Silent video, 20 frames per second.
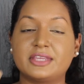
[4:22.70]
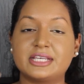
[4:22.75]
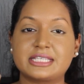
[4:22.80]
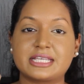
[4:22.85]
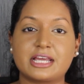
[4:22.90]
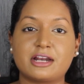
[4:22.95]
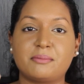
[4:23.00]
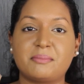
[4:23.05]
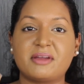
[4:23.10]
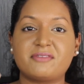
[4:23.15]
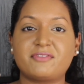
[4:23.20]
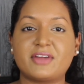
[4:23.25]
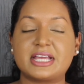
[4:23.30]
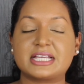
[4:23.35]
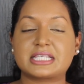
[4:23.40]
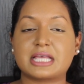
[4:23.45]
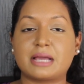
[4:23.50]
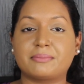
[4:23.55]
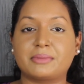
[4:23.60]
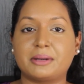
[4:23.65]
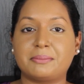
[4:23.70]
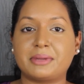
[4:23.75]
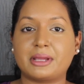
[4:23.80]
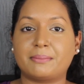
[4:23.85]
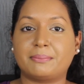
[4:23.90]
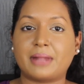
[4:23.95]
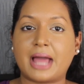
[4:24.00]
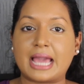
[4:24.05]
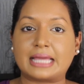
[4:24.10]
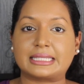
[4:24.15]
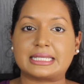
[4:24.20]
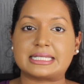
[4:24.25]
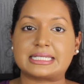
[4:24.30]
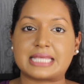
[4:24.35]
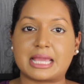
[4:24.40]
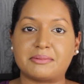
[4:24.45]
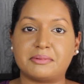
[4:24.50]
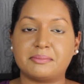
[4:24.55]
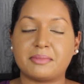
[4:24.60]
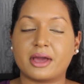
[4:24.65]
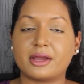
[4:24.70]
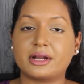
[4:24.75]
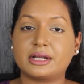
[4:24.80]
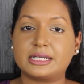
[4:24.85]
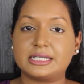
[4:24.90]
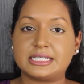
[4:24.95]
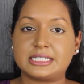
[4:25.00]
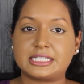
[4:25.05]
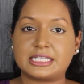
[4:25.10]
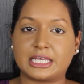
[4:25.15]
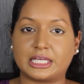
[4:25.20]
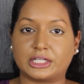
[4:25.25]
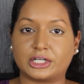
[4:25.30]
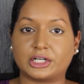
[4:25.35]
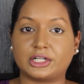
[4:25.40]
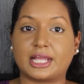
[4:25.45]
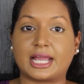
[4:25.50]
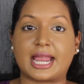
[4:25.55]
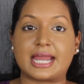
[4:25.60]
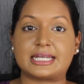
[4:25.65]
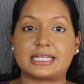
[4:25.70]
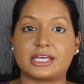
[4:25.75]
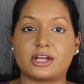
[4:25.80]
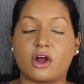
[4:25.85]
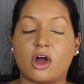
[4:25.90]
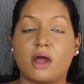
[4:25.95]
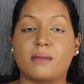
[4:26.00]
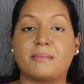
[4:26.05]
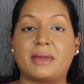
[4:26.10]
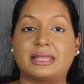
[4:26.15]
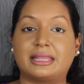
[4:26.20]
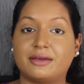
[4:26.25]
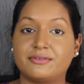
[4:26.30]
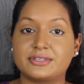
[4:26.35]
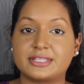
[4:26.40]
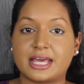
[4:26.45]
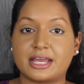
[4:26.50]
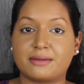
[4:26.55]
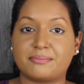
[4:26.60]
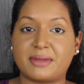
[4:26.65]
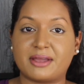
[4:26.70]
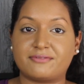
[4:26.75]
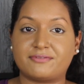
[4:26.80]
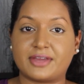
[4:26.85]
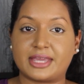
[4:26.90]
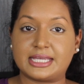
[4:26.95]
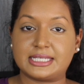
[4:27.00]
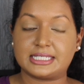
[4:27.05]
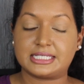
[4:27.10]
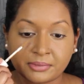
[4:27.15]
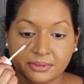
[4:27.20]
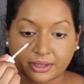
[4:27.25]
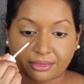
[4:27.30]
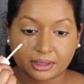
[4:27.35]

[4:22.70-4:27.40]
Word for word: On this side of my face, I'm going to be applying the same amount of concealer like I did on my left side of my face.